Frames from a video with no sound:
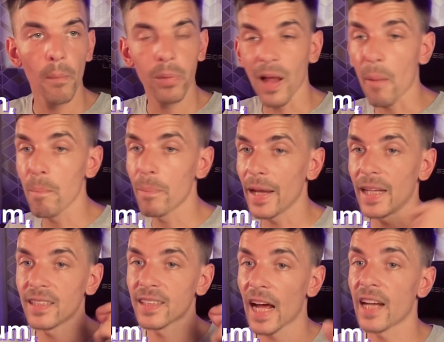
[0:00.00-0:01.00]

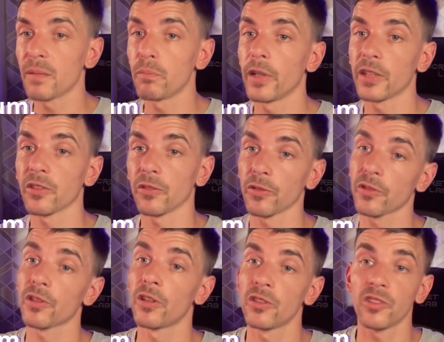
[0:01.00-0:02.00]
plant-based head and bristles.